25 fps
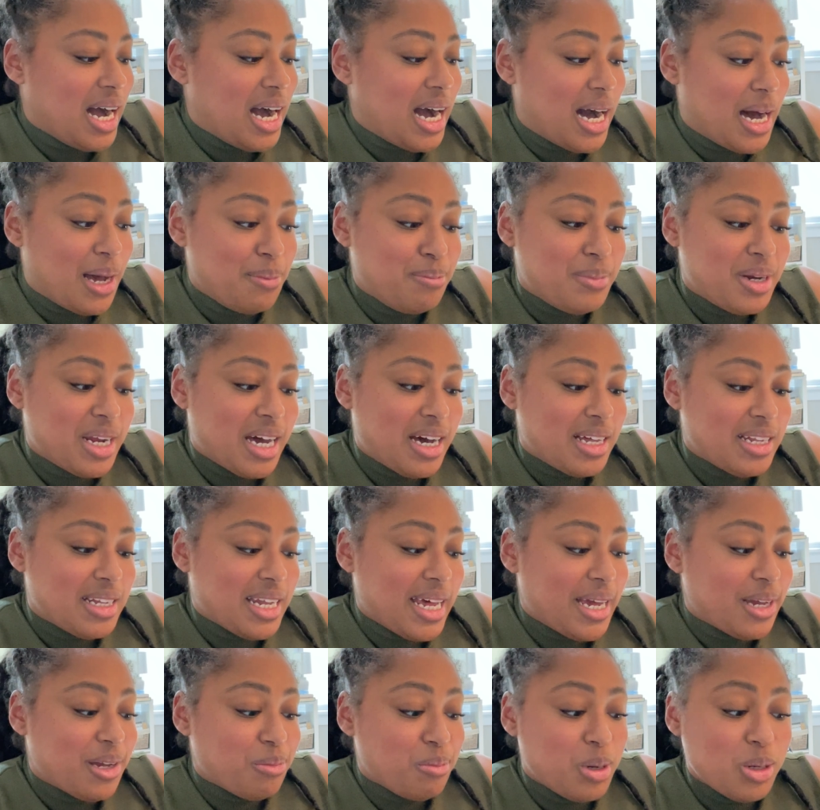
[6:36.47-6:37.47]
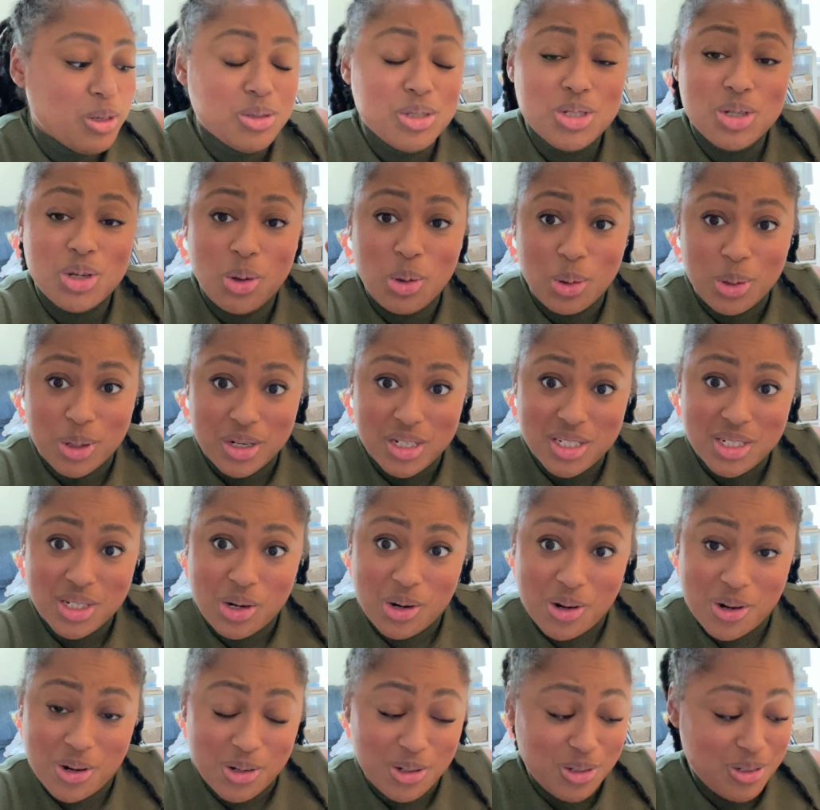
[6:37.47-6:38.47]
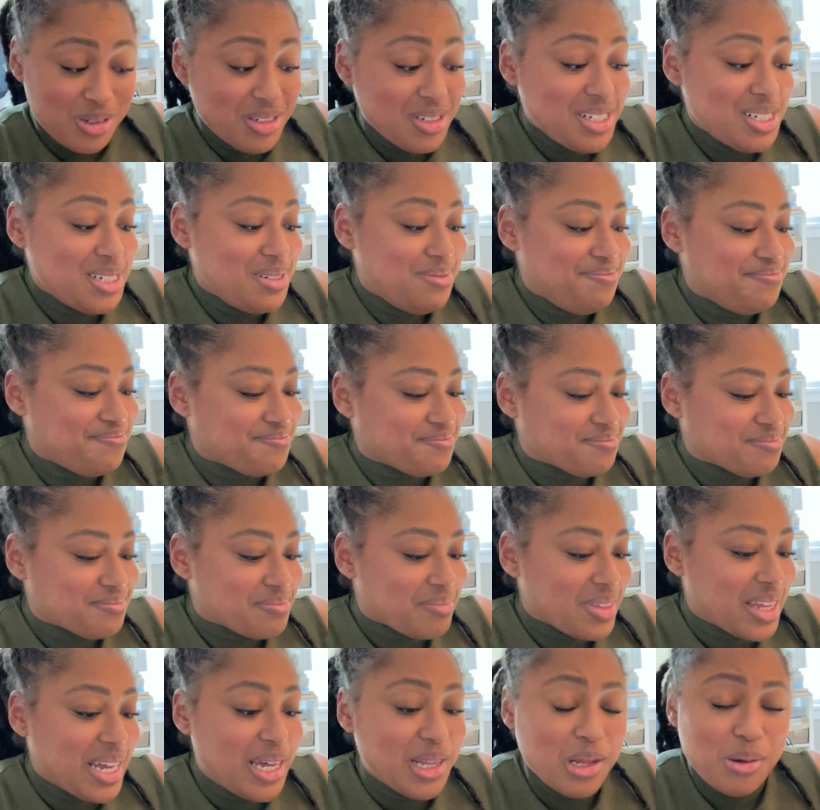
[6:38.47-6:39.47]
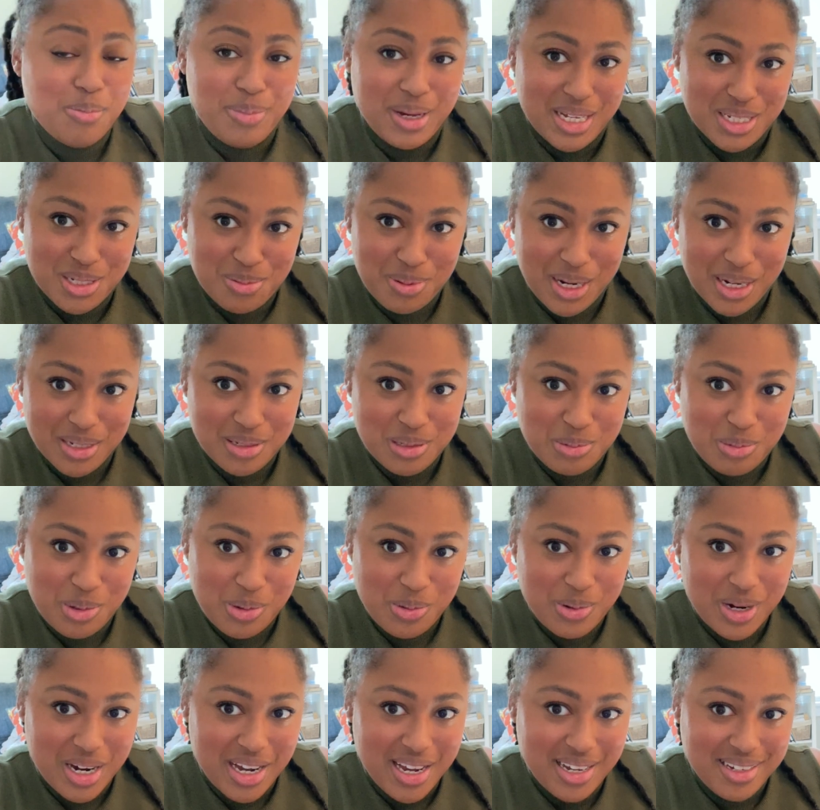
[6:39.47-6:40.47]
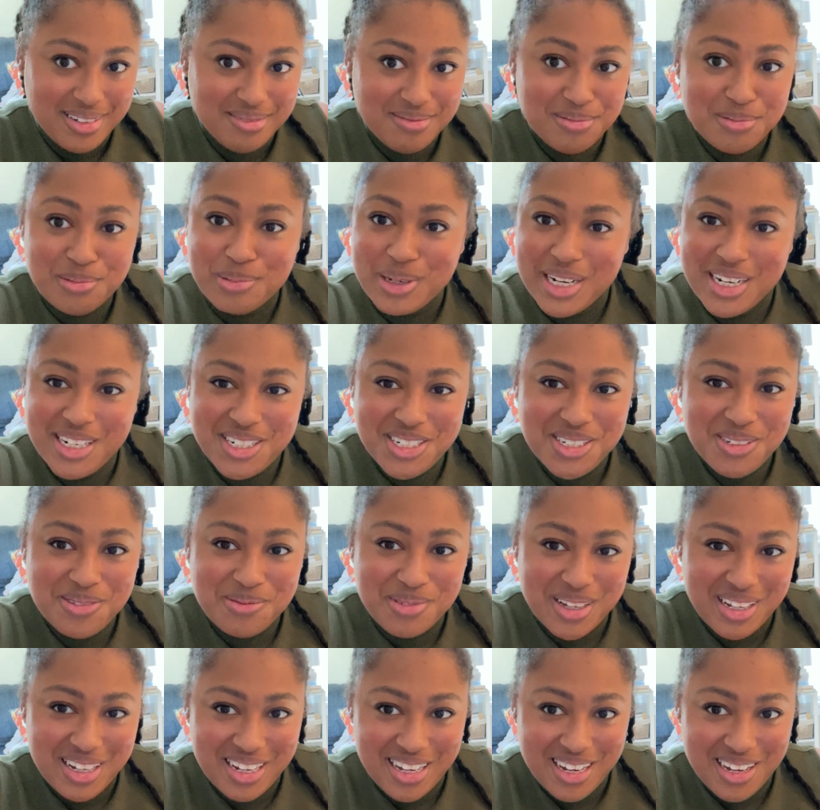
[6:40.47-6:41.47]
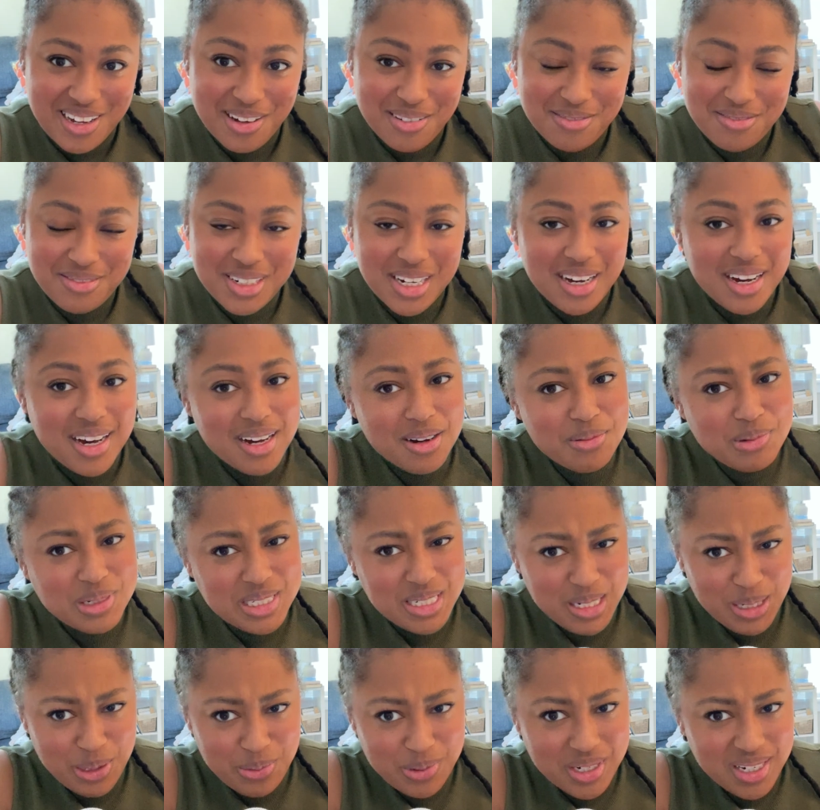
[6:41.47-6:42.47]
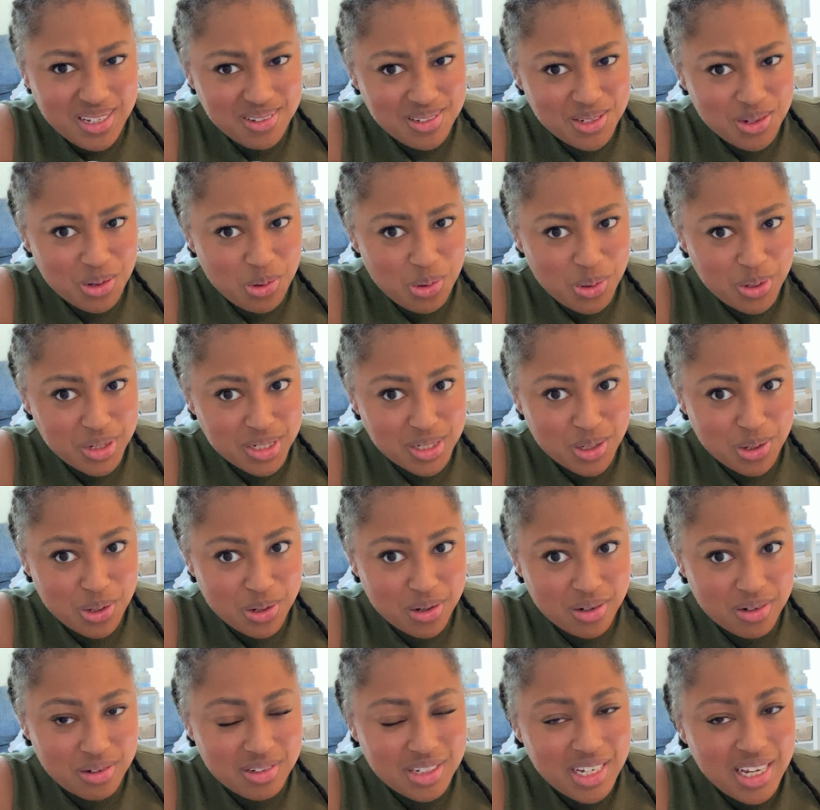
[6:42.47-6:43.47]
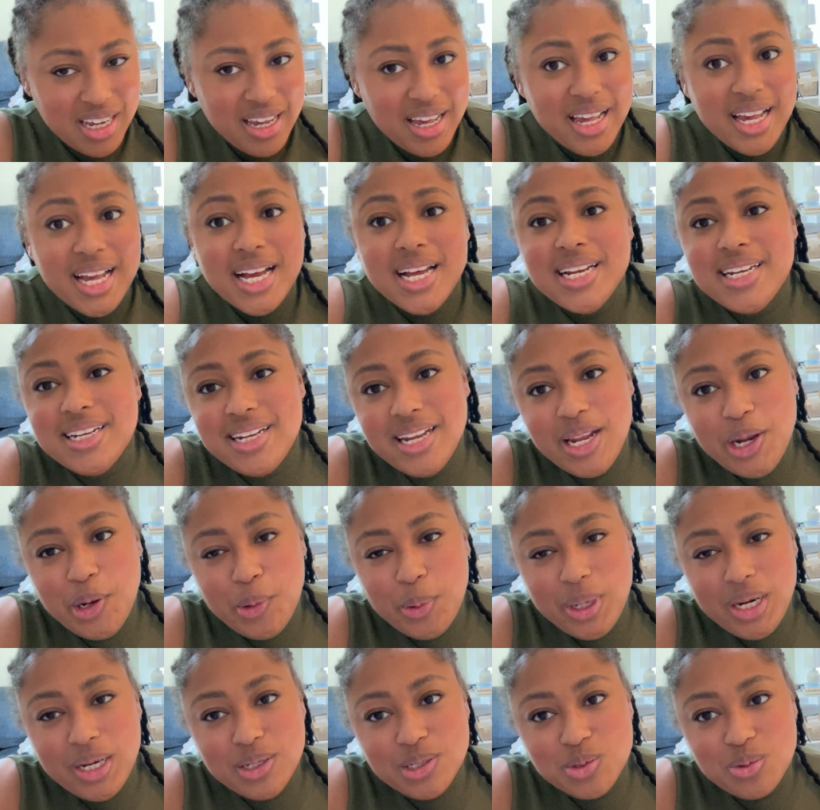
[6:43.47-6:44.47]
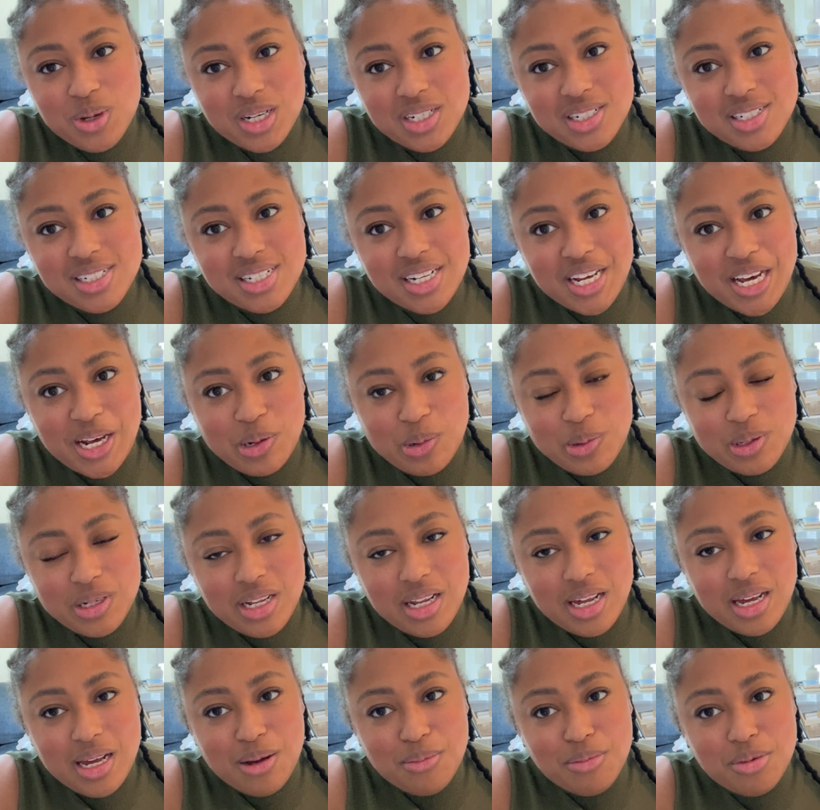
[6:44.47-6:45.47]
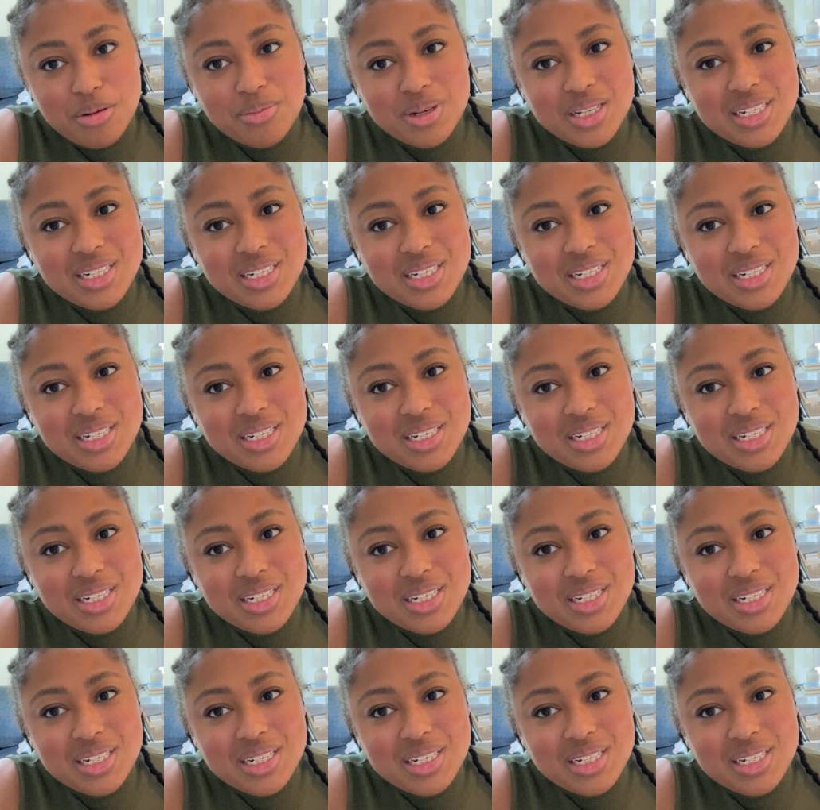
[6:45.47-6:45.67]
I'm not like most horse girls, in the best possible way, which we love. Was anyone else a horse girl? Did anyone else watch Saddle Club?